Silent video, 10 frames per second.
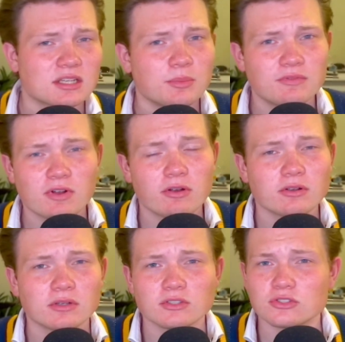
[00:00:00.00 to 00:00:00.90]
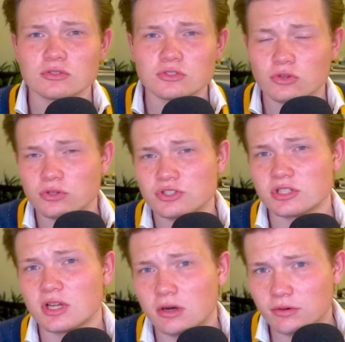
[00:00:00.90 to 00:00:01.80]
can be very good in certain
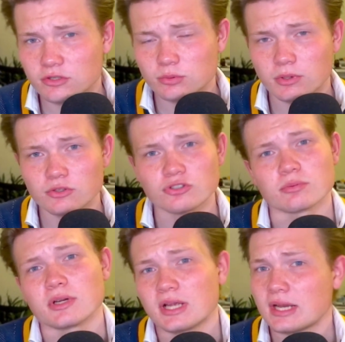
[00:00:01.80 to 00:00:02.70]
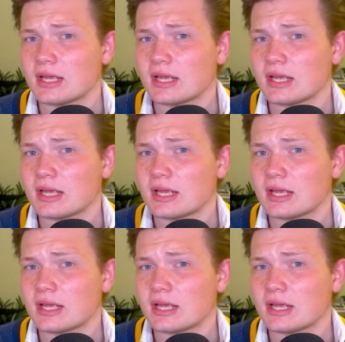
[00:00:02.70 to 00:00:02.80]
scenarios when you just want to get a